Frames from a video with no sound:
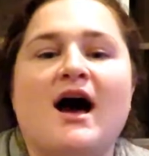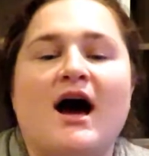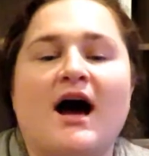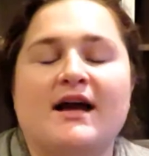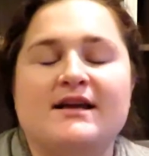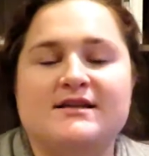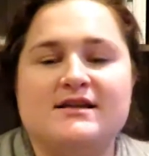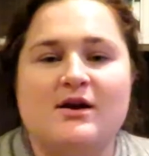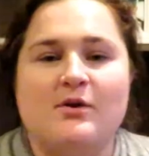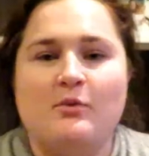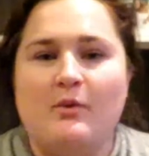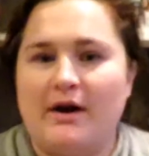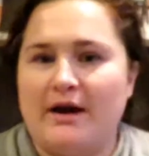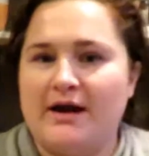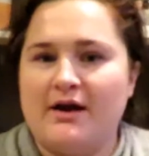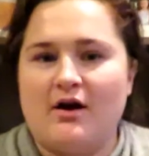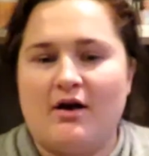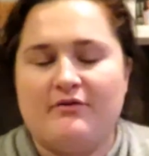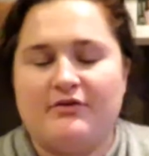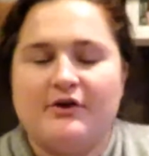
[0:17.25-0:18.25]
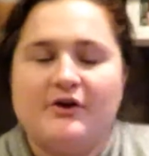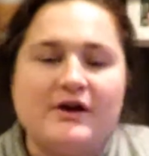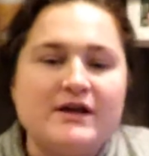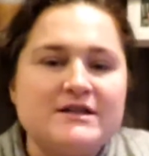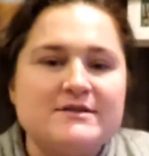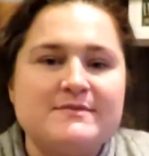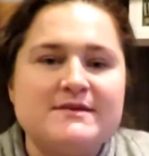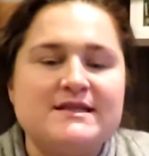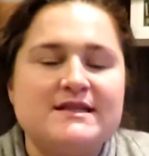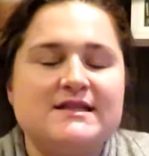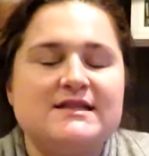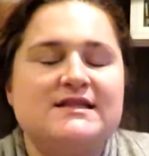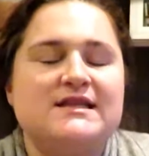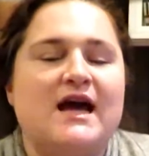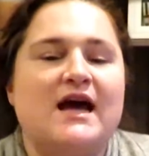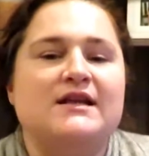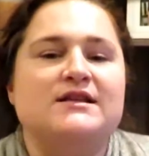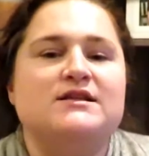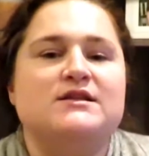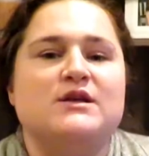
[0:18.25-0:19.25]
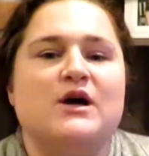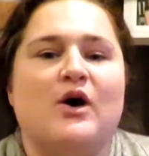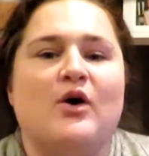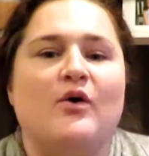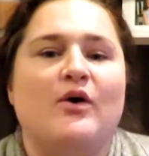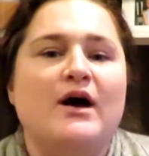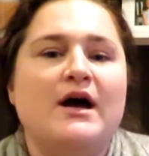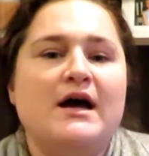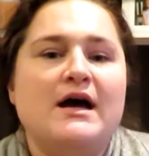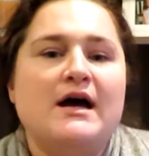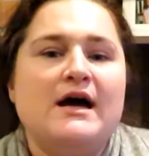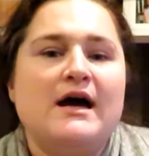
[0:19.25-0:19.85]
I did a what I got for Christmas instead. So